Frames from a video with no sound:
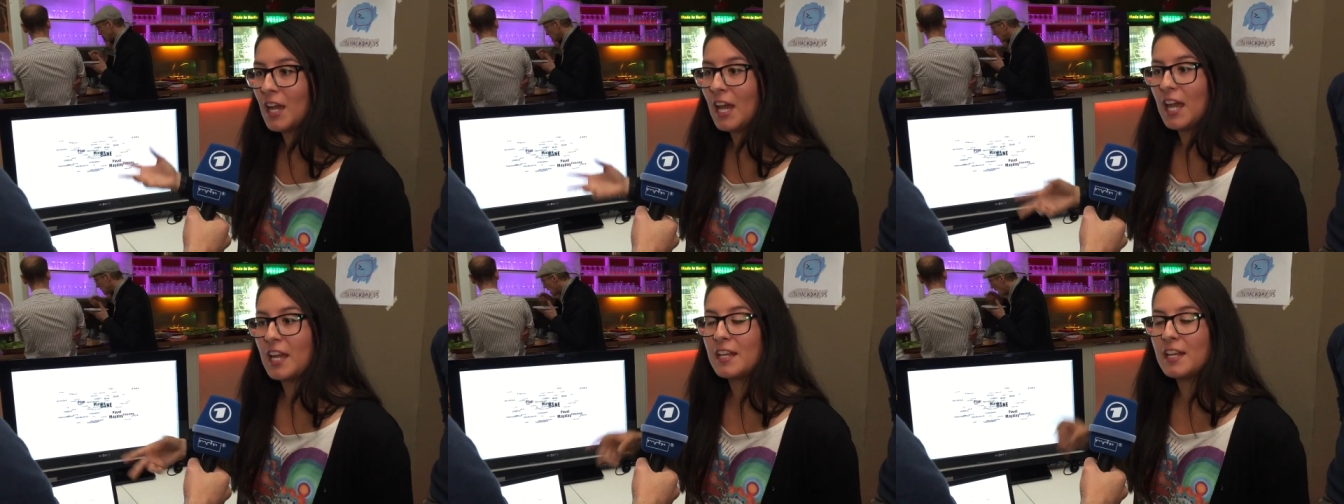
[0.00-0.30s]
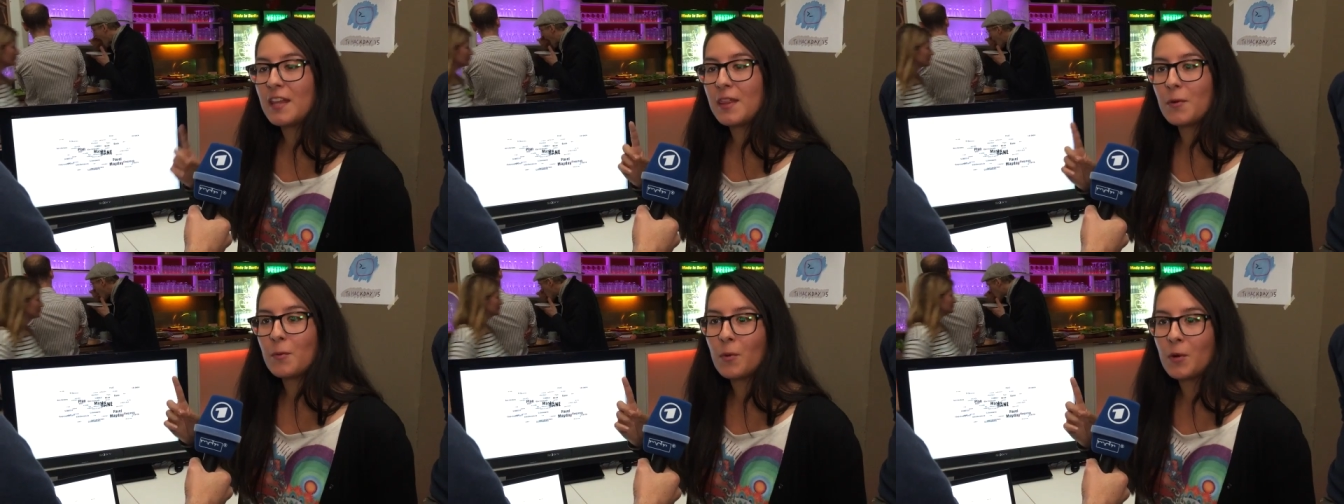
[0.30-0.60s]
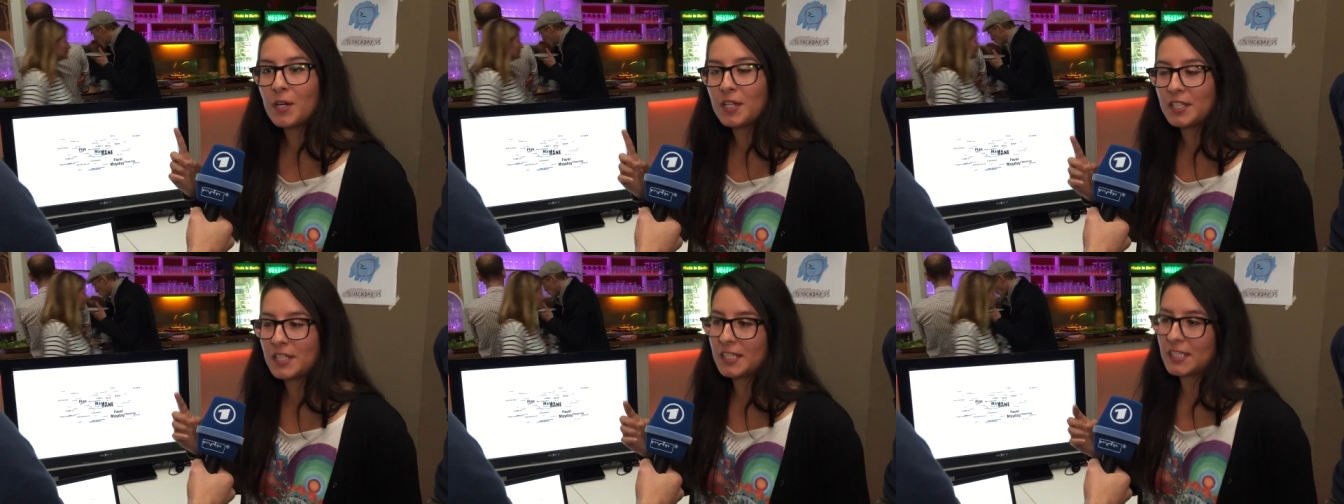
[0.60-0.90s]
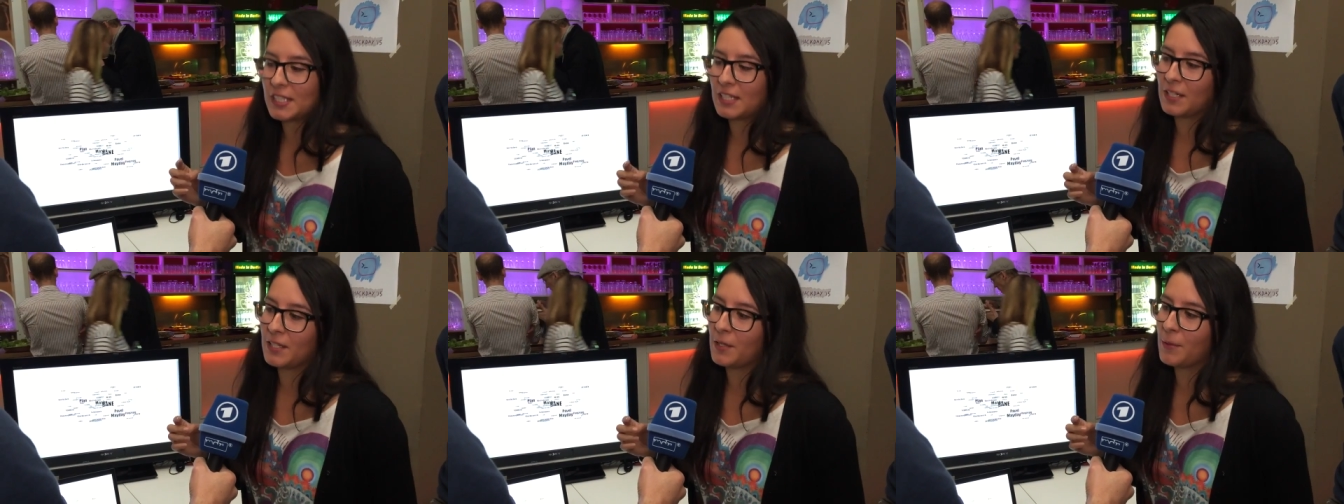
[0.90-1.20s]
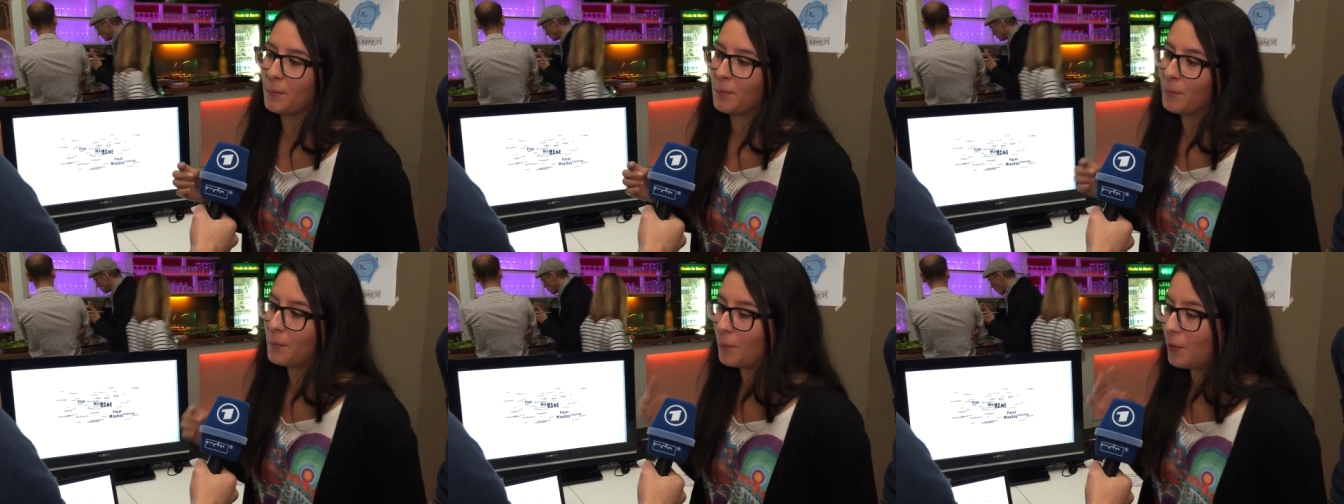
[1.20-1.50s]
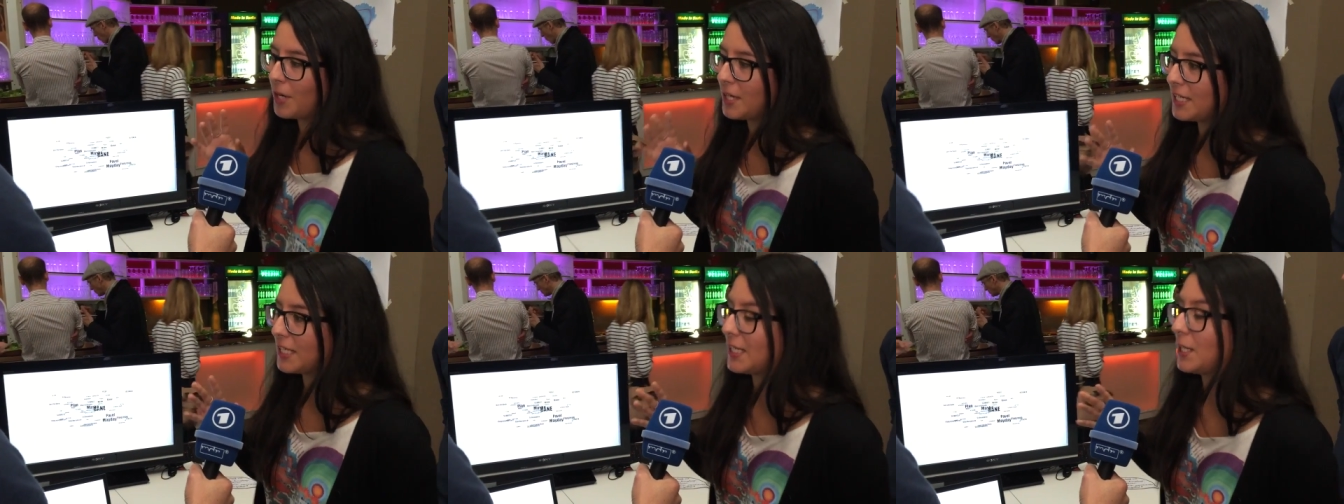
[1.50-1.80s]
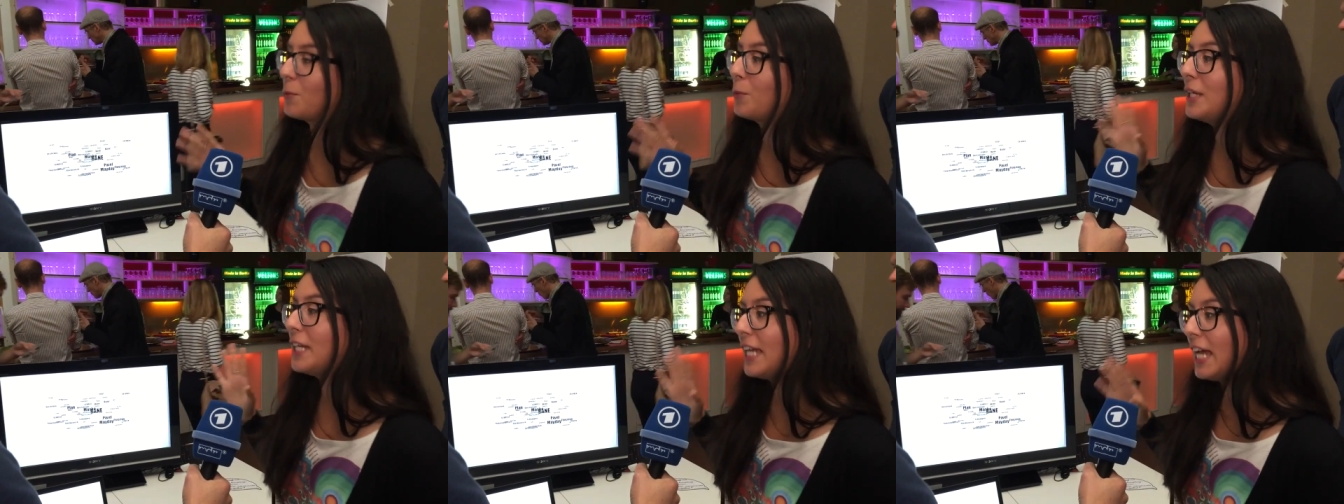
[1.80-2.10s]
Another word is um, point is
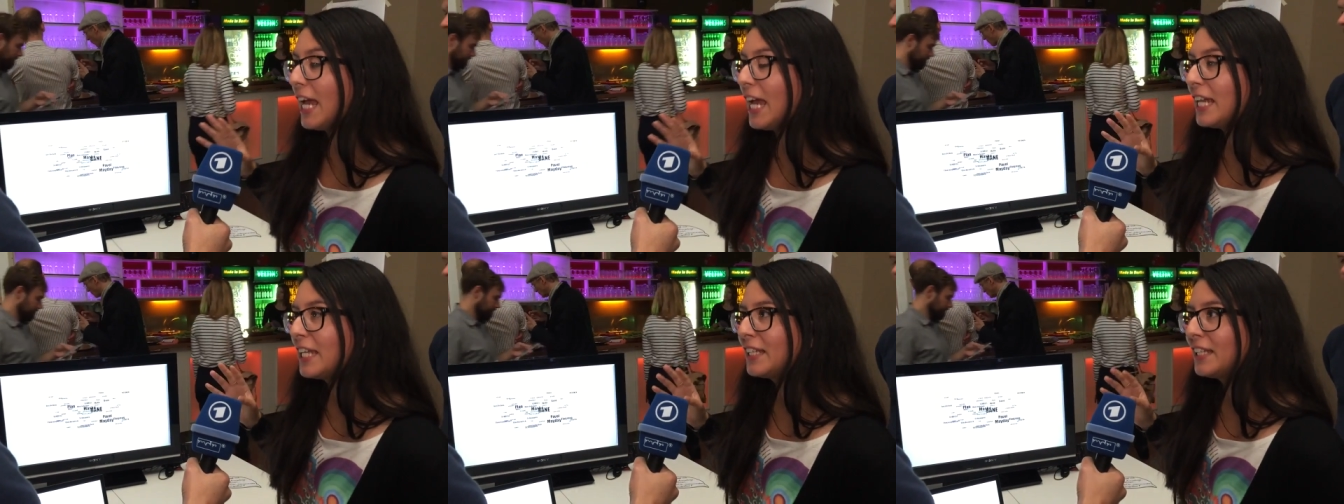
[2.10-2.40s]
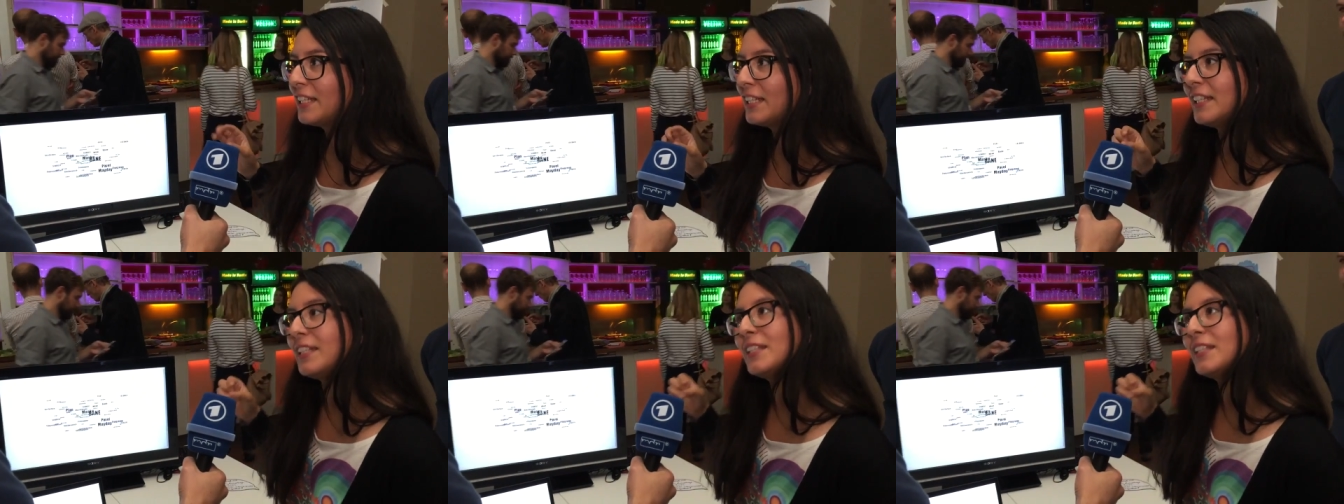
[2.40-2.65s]
that we can